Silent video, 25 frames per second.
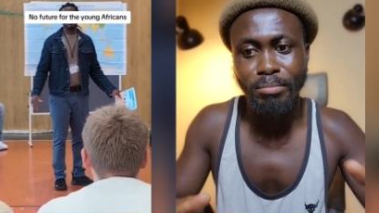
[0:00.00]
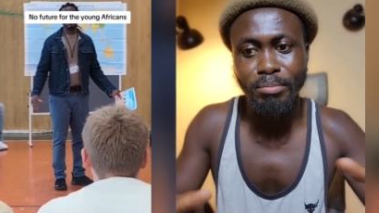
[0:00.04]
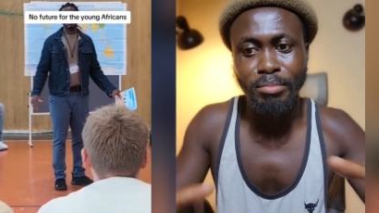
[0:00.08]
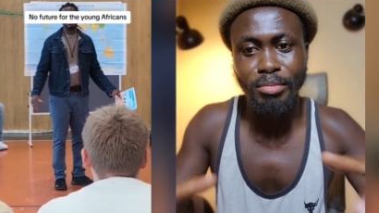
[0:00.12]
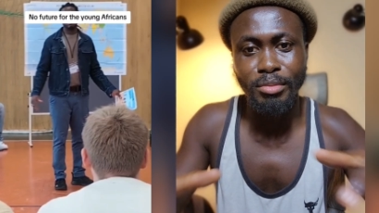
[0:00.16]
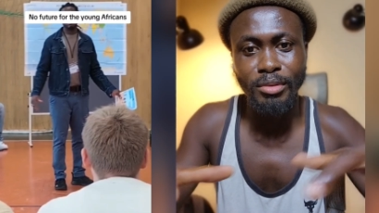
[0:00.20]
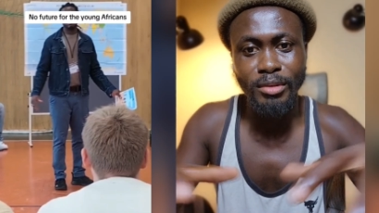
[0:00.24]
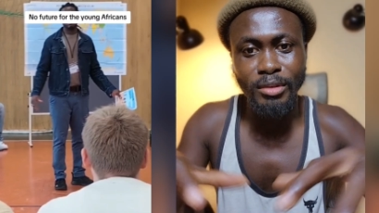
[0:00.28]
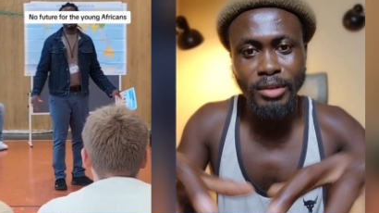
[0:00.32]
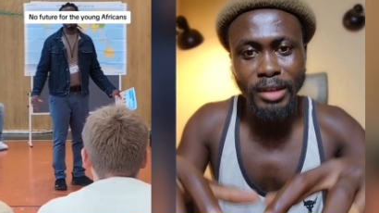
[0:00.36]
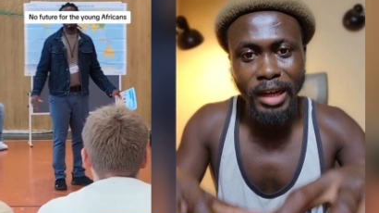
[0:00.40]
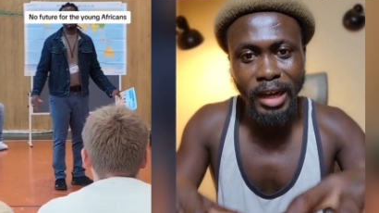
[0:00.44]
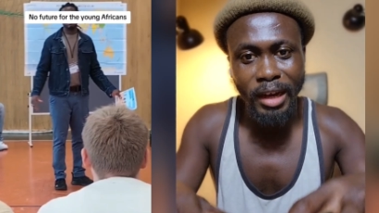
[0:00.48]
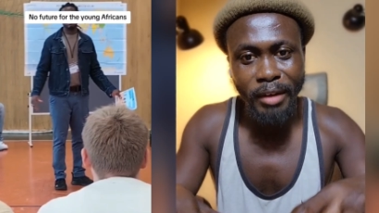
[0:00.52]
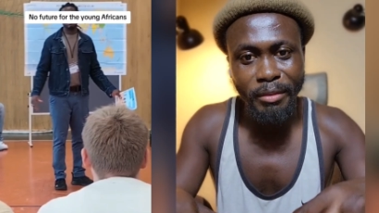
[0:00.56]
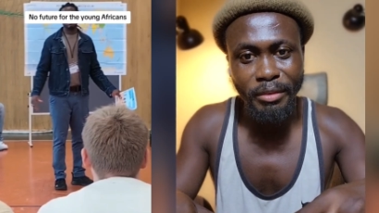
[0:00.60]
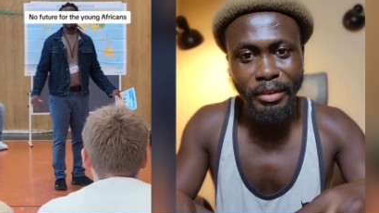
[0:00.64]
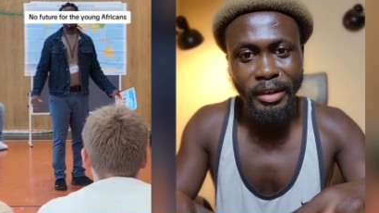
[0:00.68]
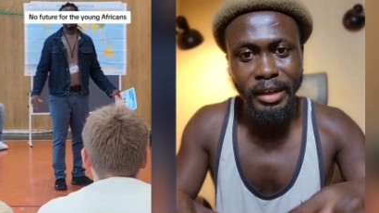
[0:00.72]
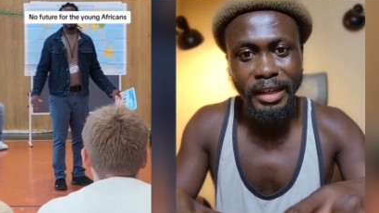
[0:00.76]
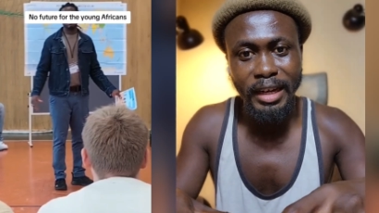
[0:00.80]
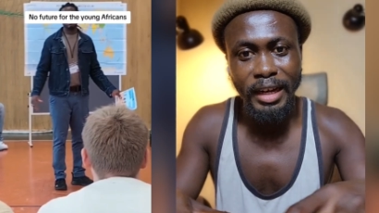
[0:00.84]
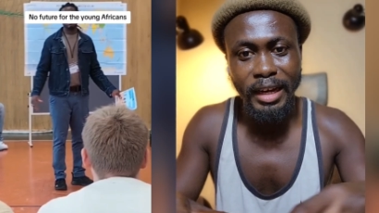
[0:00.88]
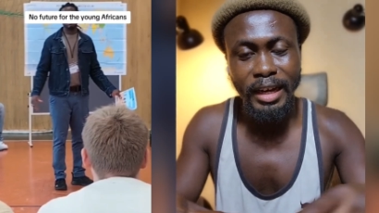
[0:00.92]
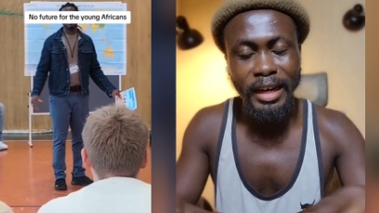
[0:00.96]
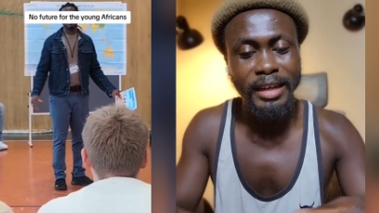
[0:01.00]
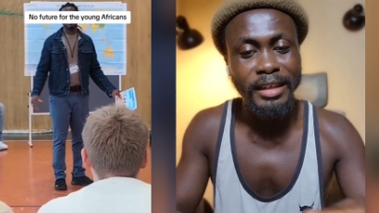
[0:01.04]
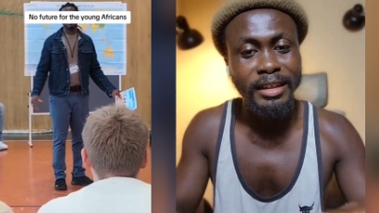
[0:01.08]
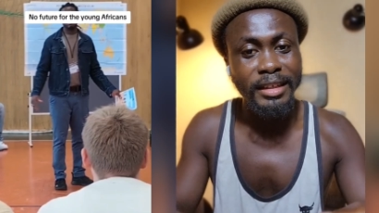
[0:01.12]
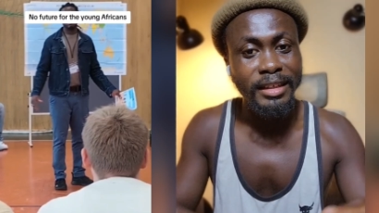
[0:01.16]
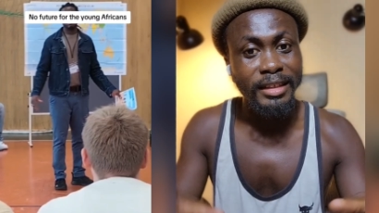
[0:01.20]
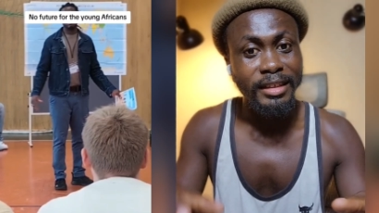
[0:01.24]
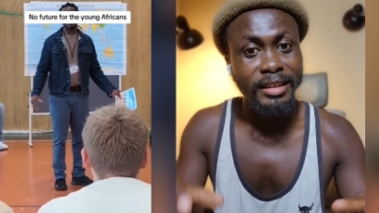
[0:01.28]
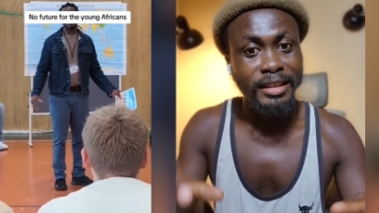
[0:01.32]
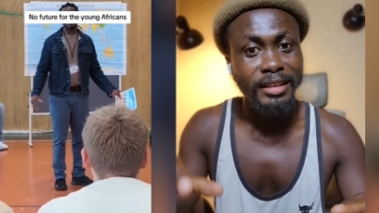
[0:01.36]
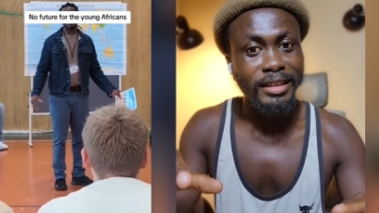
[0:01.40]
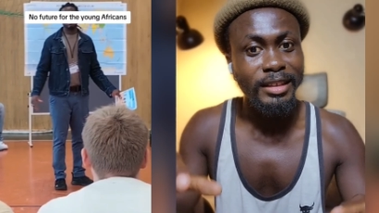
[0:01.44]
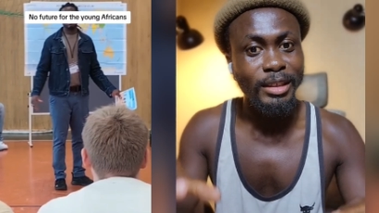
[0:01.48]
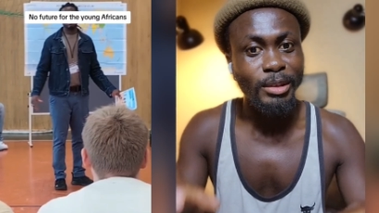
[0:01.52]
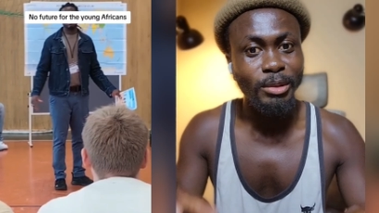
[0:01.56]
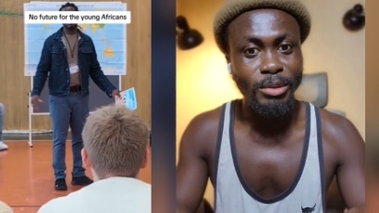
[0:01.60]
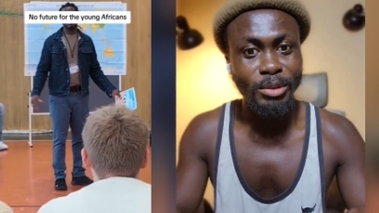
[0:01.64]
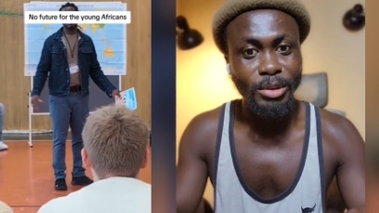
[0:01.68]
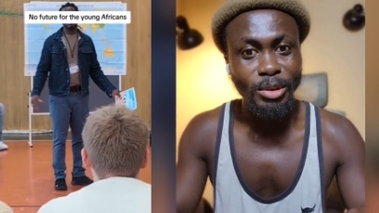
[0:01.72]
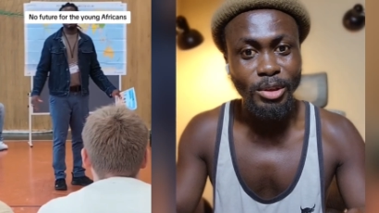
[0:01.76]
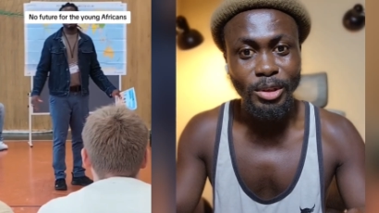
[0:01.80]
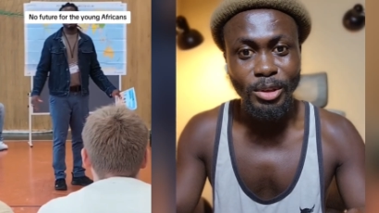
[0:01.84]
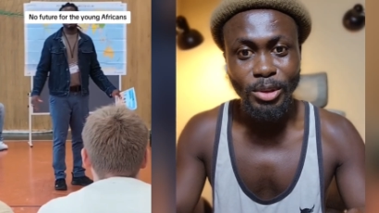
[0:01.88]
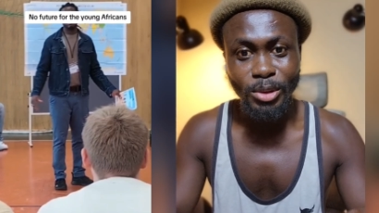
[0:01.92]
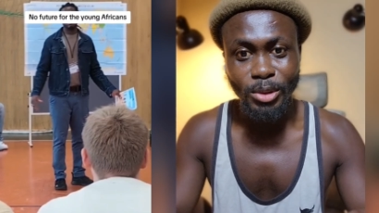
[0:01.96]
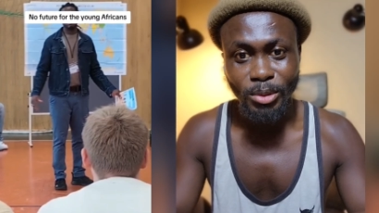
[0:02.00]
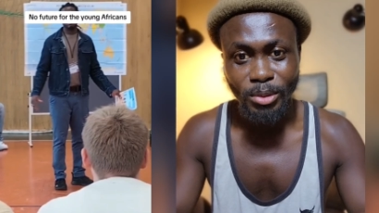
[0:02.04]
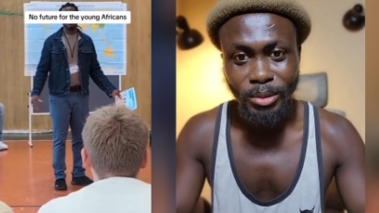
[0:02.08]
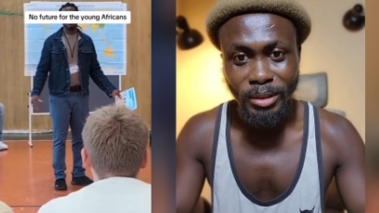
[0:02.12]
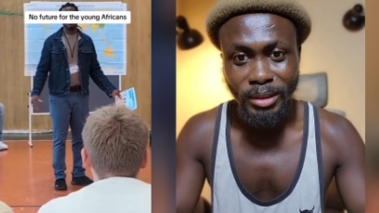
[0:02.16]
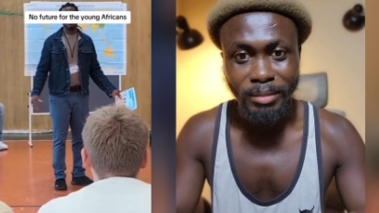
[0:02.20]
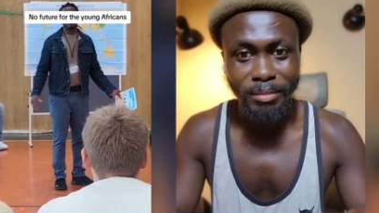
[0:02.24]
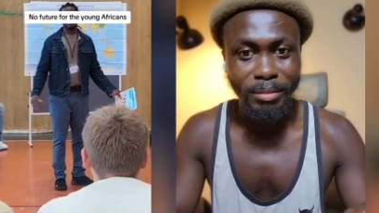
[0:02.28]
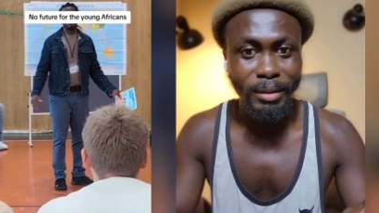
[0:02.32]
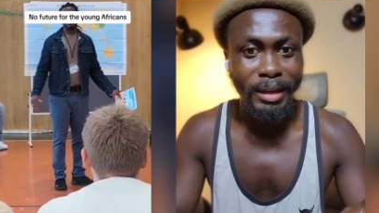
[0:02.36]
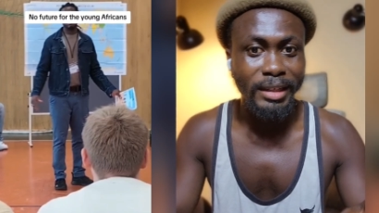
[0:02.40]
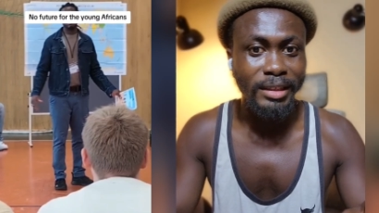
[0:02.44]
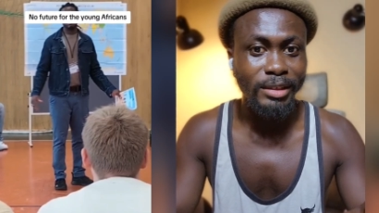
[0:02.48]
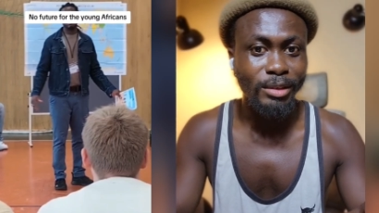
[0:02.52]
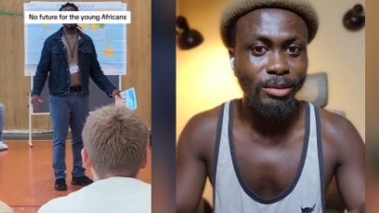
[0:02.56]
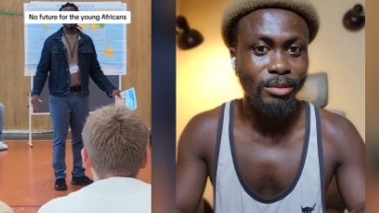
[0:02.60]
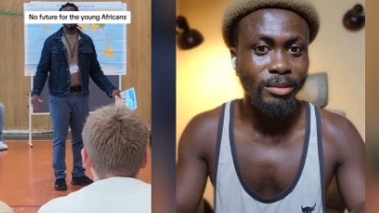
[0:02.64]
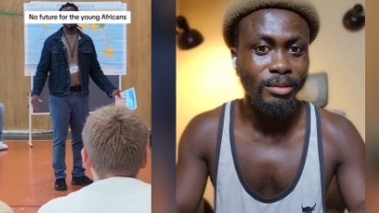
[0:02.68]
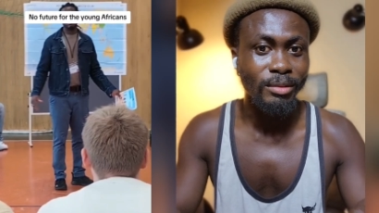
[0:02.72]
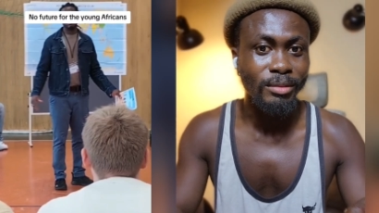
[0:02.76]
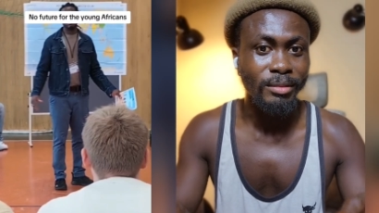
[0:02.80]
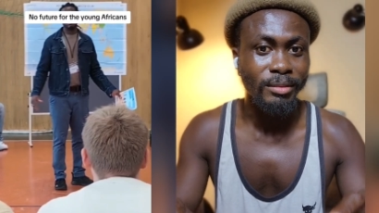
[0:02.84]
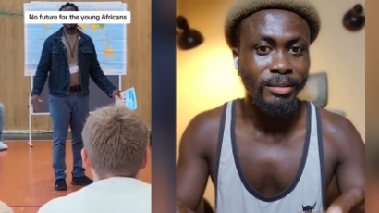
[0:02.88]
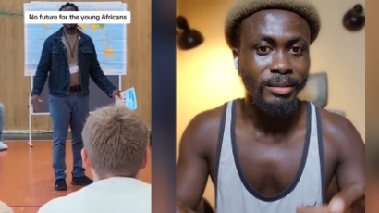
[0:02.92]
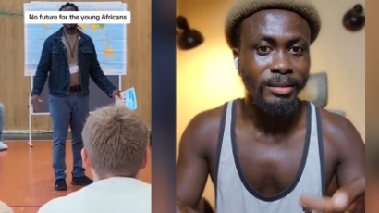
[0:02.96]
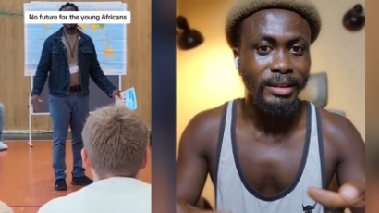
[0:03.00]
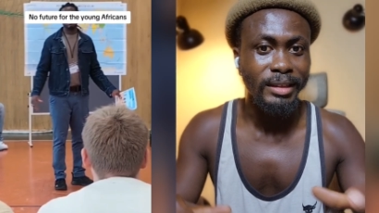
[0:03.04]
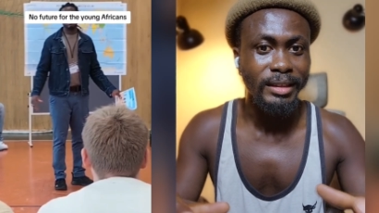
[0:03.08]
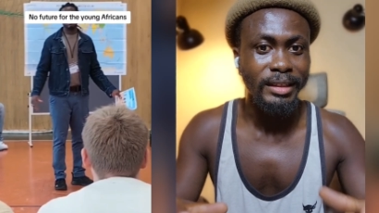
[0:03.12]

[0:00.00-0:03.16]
build Africa. They will not do it, but they will